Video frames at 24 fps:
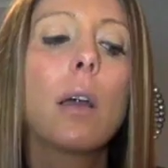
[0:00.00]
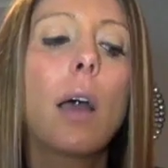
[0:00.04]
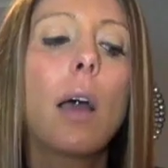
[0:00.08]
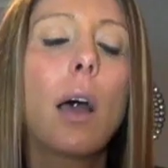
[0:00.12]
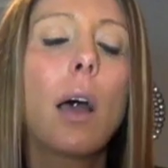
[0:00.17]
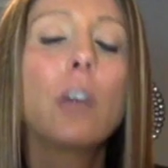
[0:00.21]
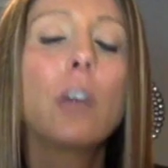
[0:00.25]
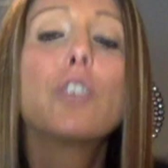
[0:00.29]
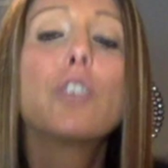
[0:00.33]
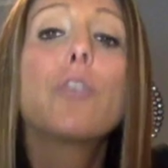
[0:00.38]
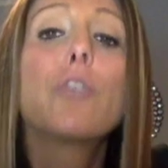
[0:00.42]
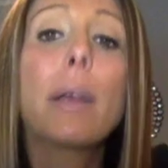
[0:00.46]

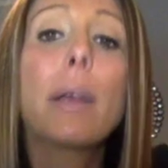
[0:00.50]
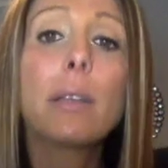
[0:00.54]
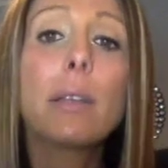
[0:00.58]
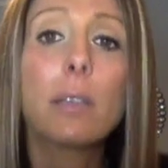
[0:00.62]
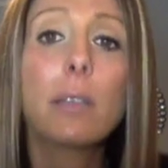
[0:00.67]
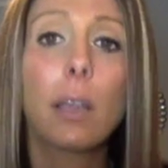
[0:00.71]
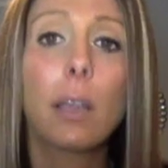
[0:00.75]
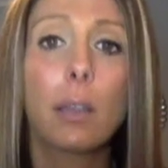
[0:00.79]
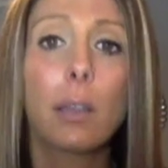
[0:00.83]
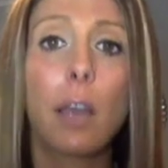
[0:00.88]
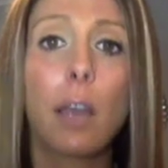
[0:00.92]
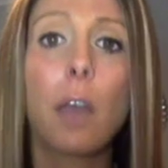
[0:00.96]

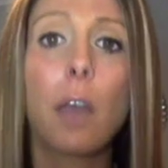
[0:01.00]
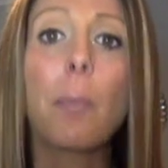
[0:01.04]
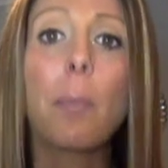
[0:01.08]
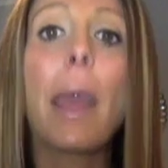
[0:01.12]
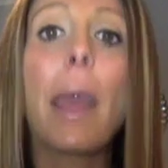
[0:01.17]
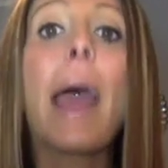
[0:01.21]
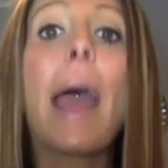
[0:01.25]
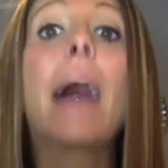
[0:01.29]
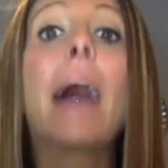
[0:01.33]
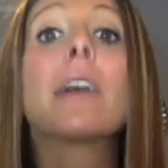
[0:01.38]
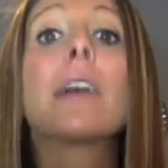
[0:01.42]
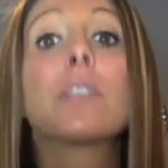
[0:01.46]
addressing them
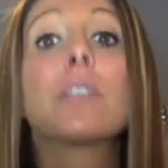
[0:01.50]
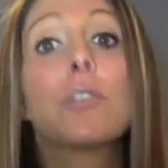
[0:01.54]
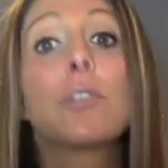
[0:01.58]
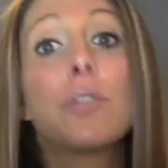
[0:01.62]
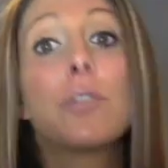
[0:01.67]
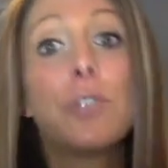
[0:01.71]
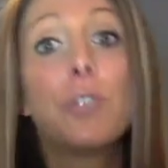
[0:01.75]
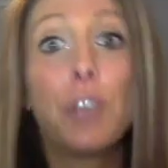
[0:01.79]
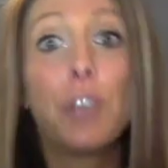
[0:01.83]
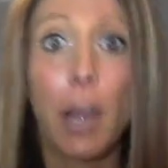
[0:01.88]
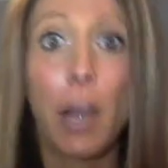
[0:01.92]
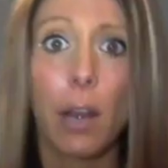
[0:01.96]
as
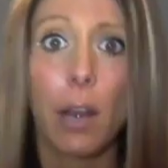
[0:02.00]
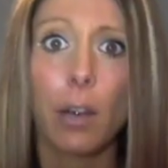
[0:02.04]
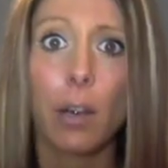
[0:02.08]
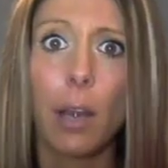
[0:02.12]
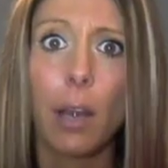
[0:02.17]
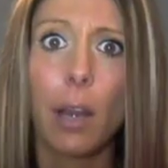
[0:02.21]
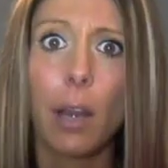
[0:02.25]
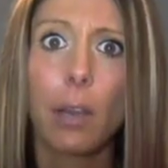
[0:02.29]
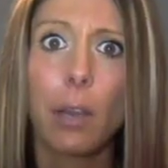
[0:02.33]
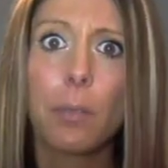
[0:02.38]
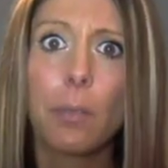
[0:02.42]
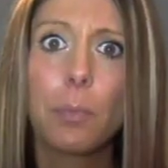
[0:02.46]

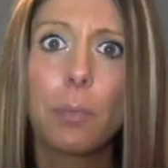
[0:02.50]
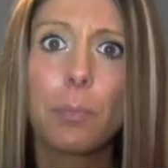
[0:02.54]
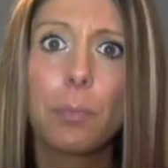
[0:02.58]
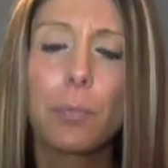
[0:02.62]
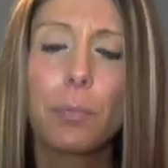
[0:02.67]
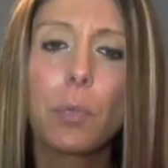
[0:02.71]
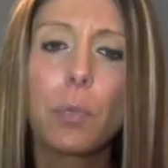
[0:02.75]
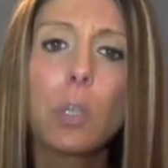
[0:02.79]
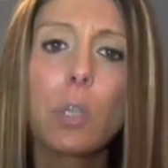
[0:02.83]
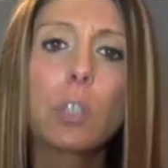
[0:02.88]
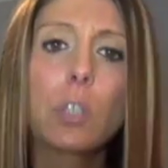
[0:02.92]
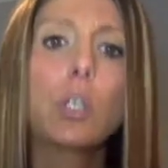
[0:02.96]
Jerry.
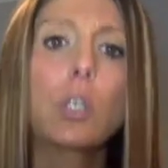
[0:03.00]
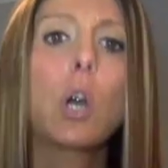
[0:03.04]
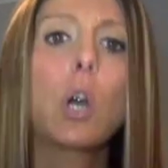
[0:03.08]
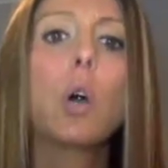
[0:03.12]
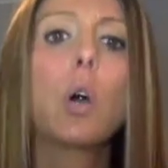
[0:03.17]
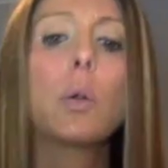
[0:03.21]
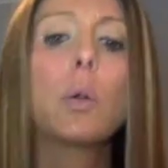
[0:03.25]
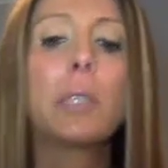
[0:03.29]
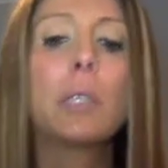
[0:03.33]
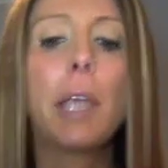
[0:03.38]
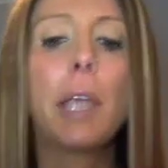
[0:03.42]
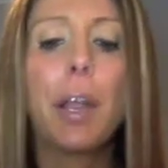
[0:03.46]

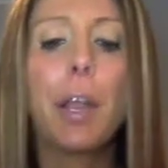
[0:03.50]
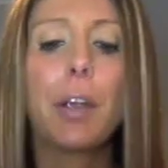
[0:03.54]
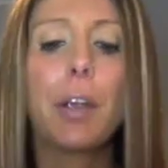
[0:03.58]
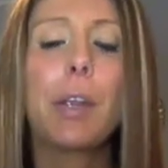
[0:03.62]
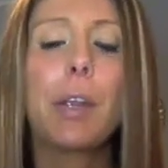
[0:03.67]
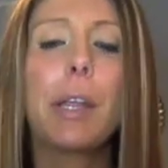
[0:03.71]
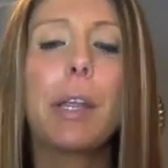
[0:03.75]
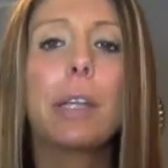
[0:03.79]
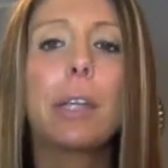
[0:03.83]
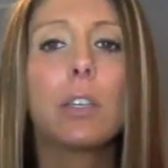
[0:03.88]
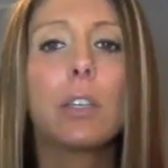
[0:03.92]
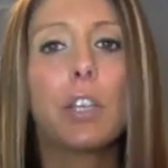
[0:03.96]
So
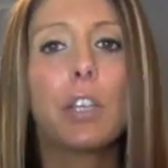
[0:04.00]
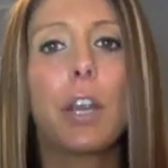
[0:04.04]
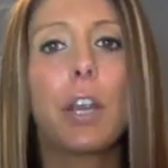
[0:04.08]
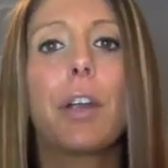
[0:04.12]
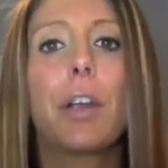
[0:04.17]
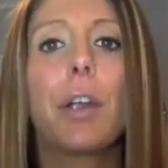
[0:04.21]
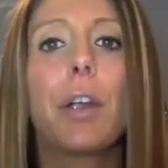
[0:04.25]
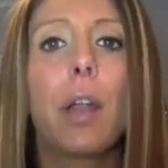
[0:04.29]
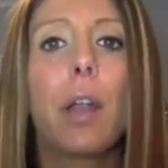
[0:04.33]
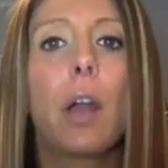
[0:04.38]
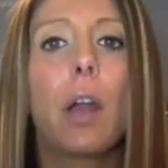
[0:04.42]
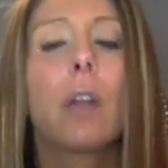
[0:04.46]
Terry and
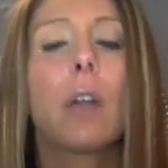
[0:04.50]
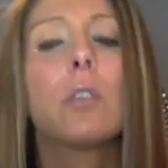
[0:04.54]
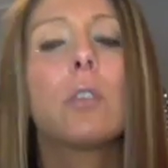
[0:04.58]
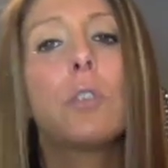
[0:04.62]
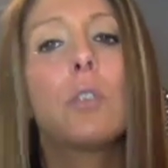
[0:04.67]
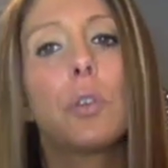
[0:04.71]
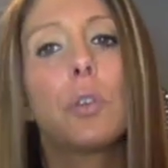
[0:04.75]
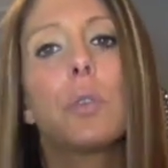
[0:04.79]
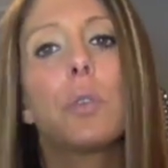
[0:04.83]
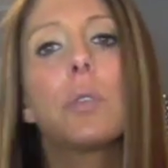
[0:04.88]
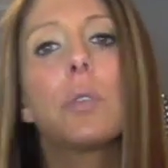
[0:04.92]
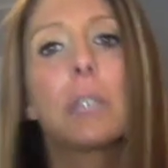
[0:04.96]
Jerry are
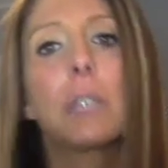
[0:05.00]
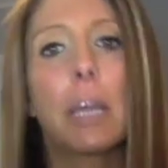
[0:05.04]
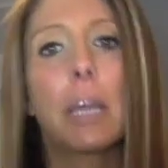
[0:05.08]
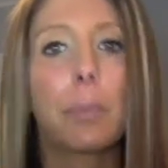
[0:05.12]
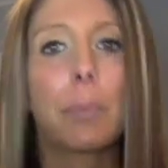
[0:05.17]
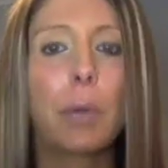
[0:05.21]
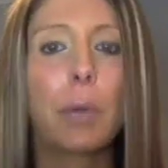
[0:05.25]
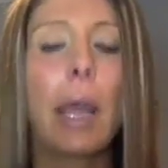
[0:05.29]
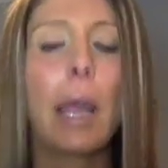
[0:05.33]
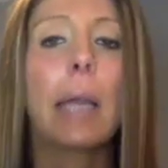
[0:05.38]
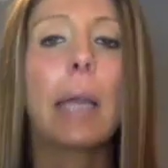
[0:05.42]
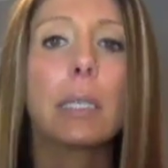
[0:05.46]
two
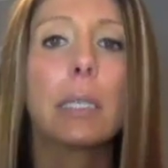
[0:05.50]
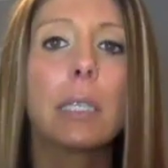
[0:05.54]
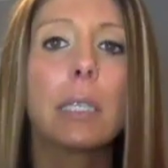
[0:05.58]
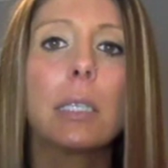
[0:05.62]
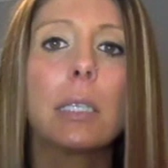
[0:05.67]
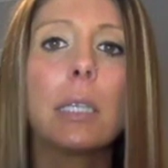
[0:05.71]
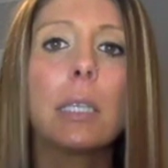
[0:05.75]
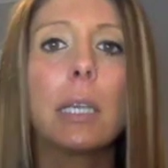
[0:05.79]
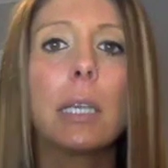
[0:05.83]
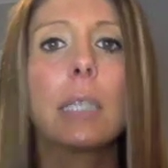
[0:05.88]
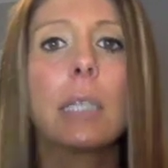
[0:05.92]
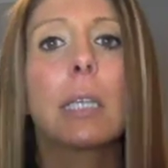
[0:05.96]
separate
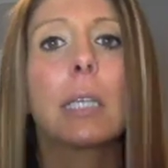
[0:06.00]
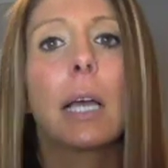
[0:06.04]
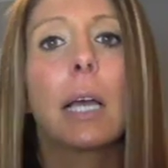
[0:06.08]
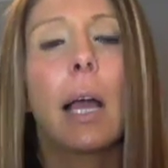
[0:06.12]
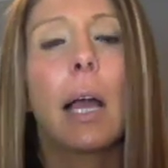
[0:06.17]
entities.